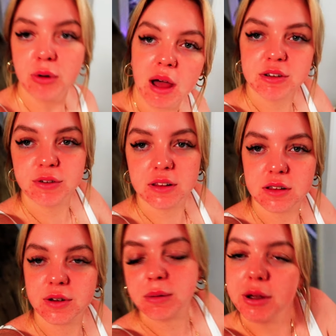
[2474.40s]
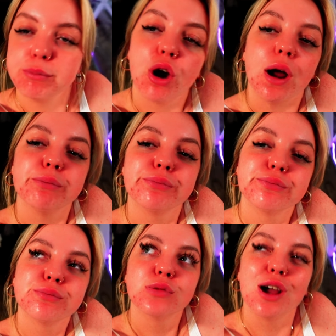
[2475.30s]
this family. All right,
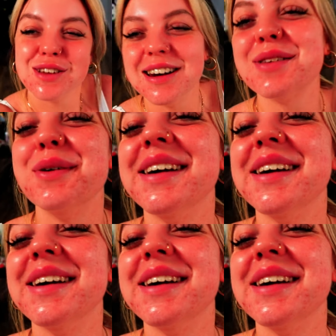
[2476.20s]
I'll see you next